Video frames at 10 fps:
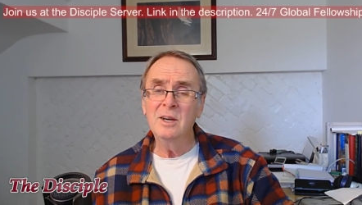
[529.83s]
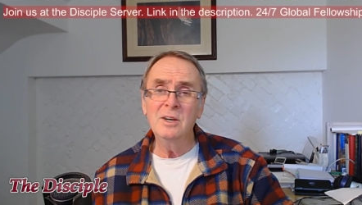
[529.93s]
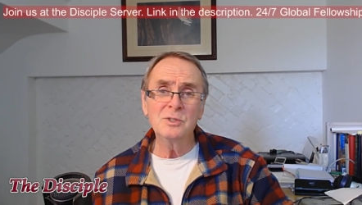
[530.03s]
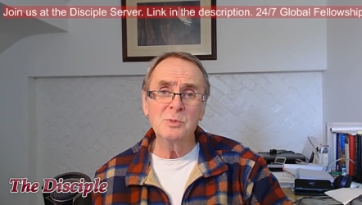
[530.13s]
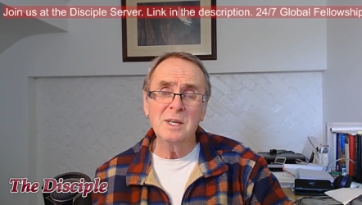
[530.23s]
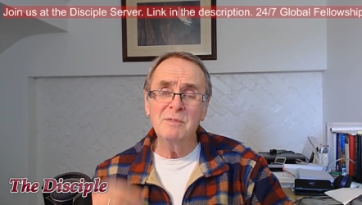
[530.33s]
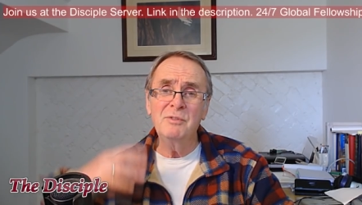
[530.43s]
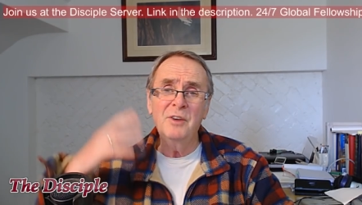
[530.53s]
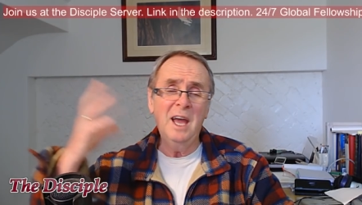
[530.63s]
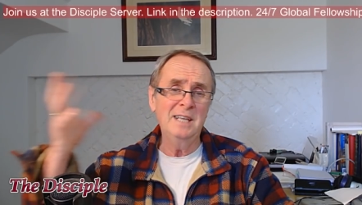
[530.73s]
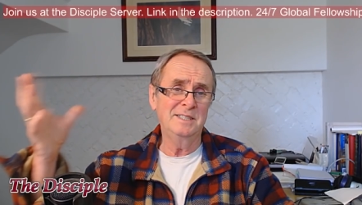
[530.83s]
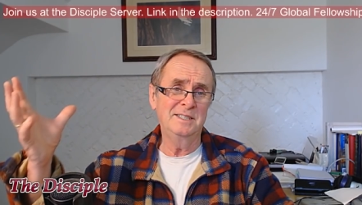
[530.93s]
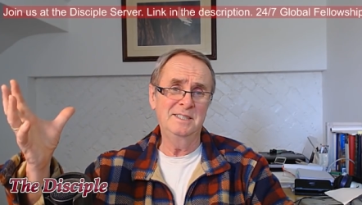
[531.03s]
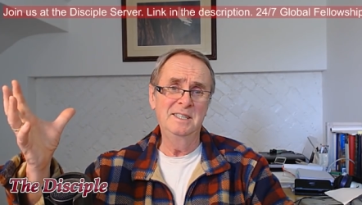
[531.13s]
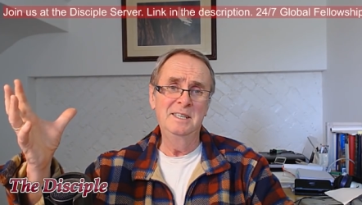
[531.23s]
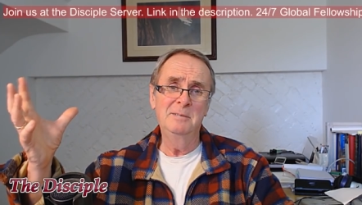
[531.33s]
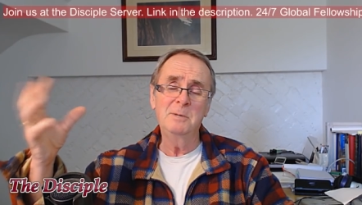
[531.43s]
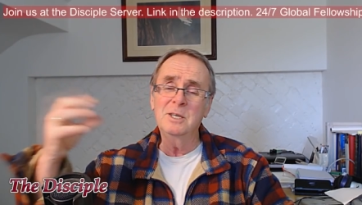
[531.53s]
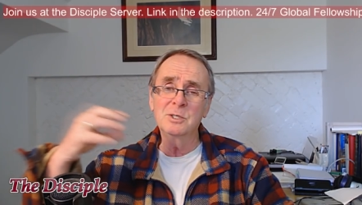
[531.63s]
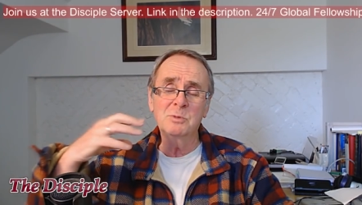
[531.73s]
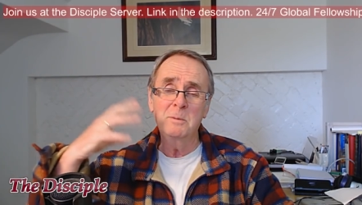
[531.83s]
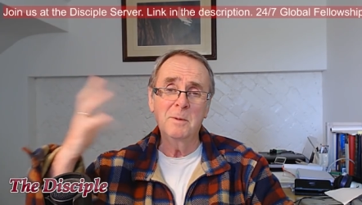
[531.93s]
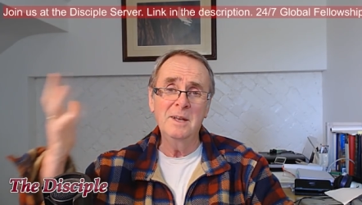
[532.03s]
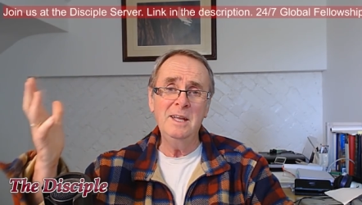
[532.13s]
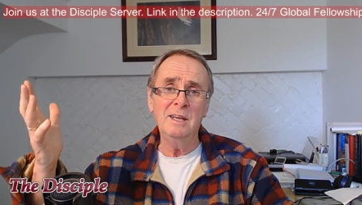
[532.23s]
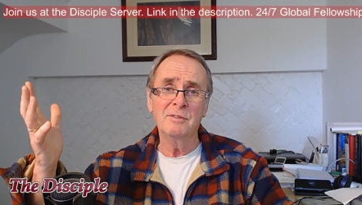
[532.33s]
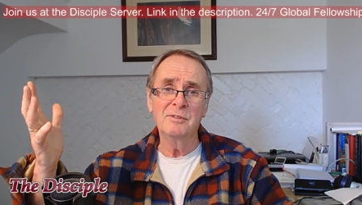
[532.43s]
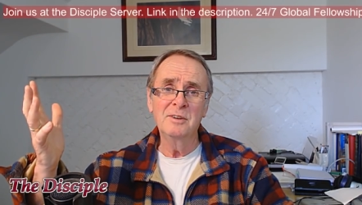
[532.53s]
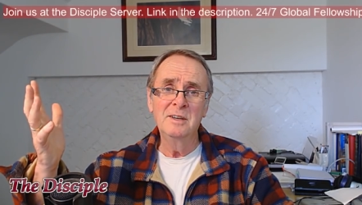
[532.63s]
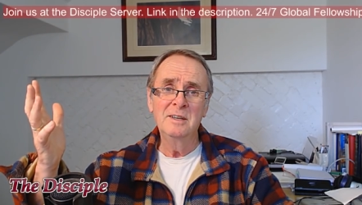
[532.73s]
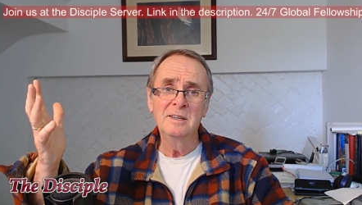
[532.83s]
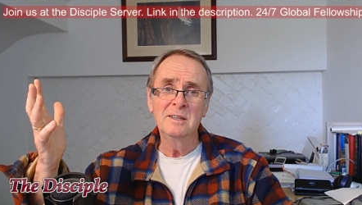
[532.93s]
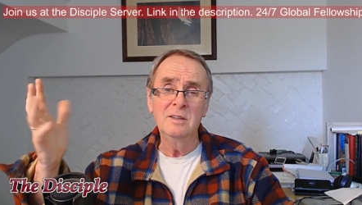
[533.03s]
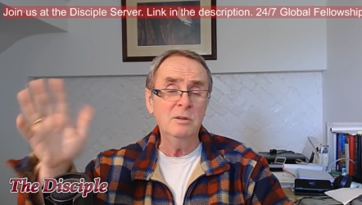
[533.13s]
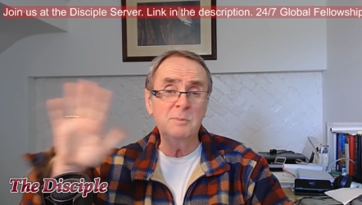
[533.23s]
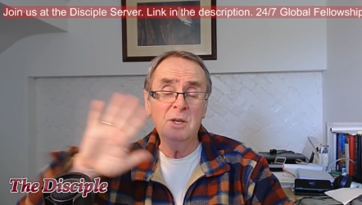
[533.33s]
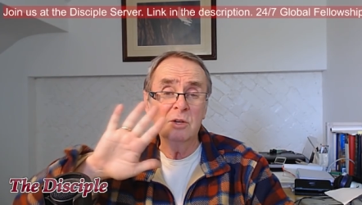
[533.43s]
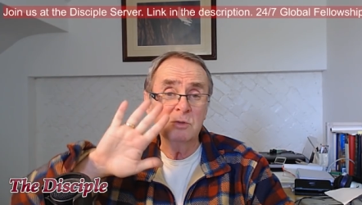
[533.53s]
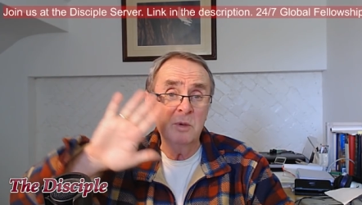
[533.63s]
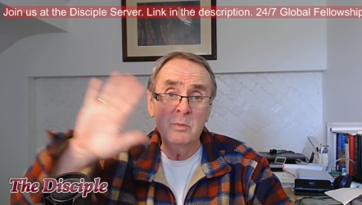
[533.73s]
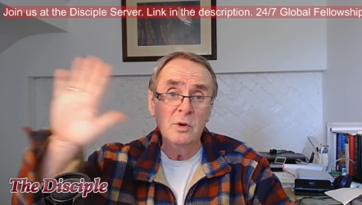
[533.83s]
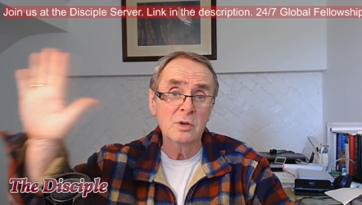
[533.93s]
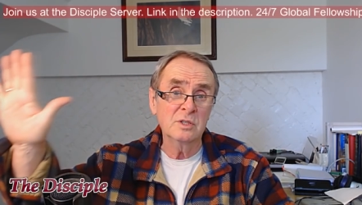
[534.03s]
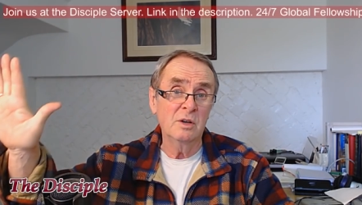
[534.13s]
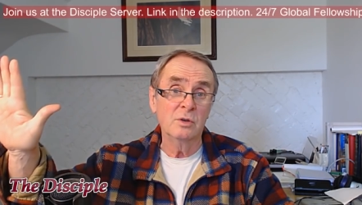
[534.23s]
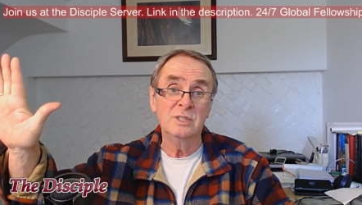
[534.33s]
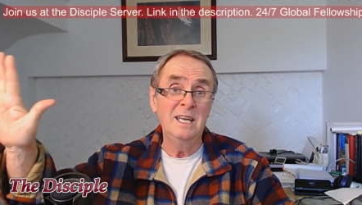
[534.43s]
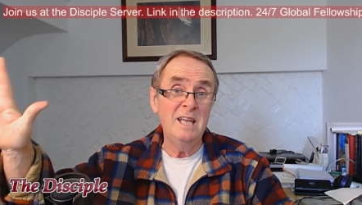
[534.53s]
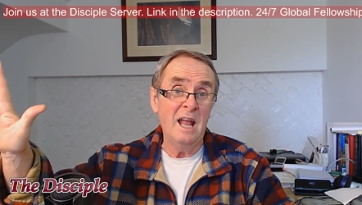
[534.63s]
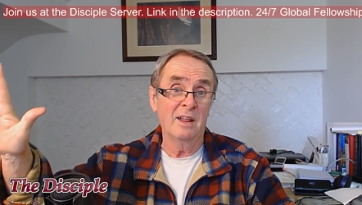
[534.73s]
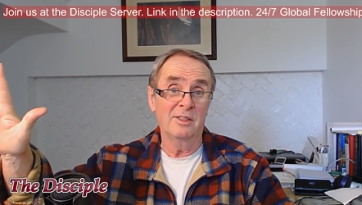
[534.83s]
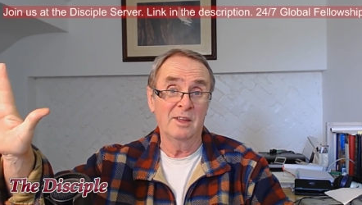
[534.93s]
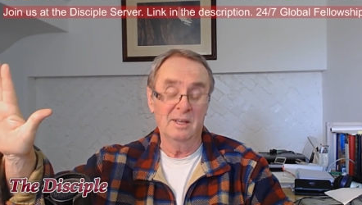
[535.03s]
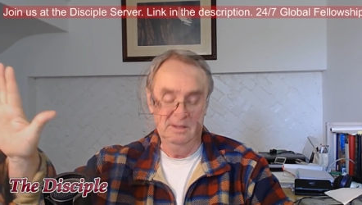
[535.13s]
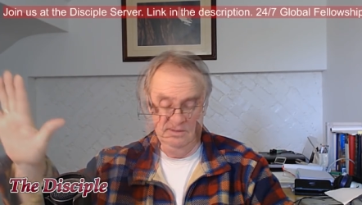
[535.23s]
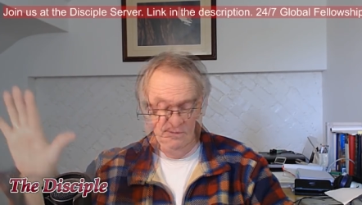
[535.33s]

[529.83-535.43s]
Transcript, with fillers: because we confessed, because we believe, not because we worked or did anything.